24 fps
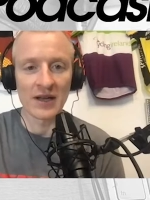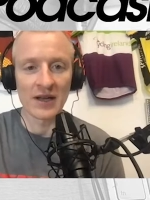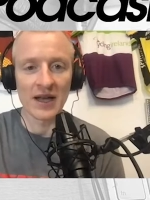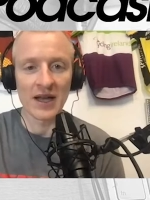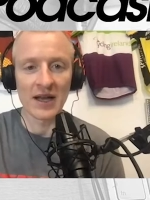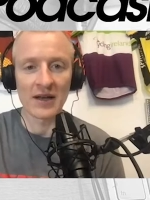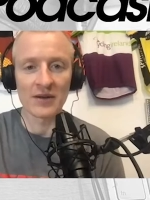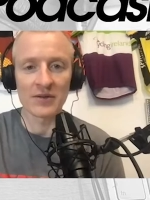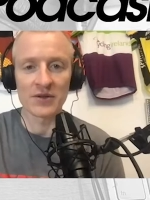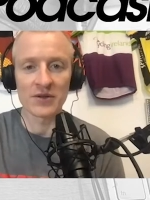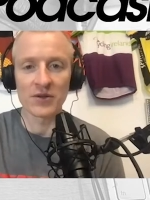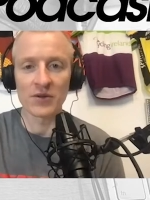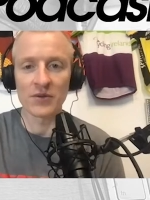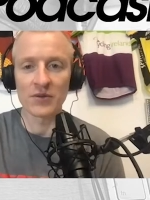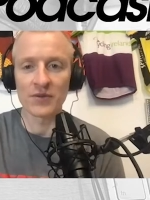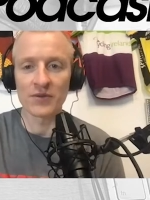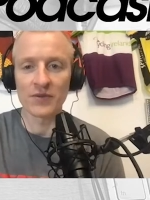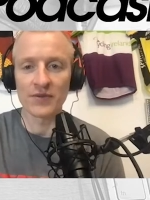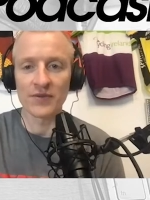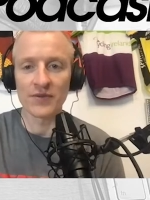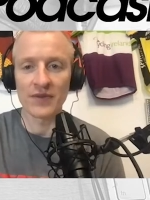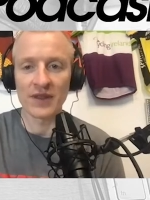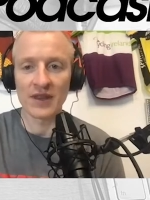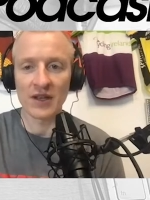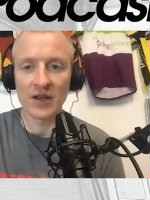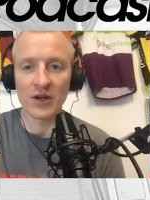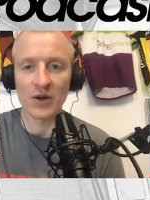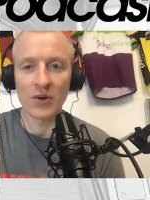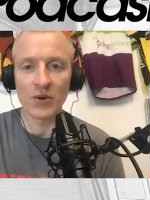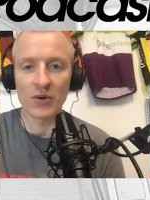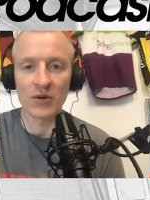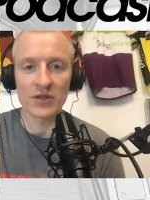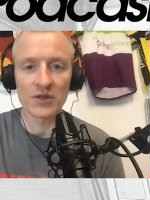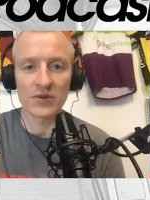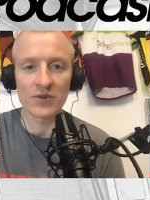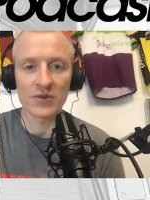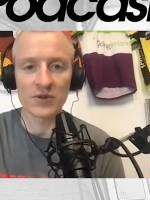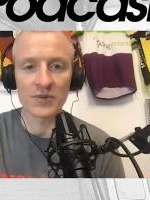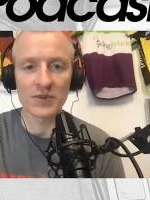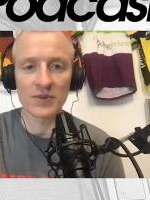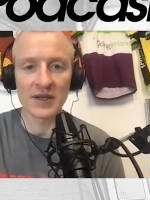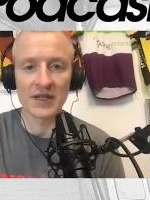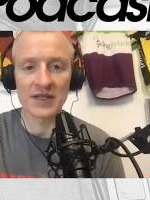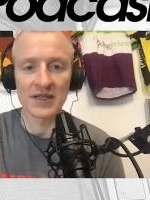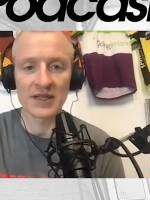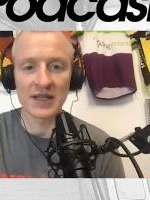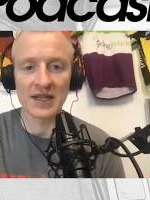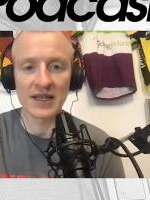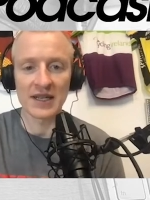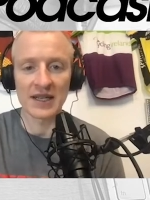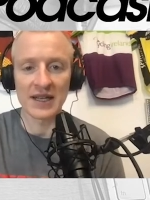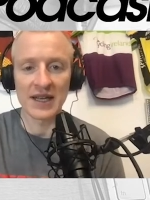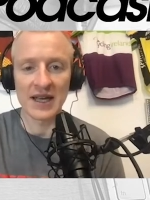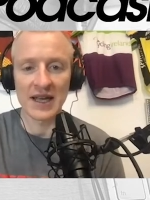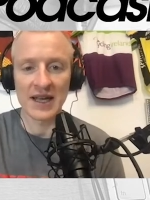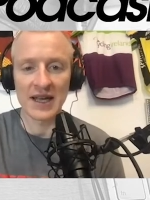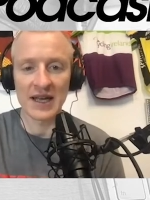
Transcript: Uh, so the course was basically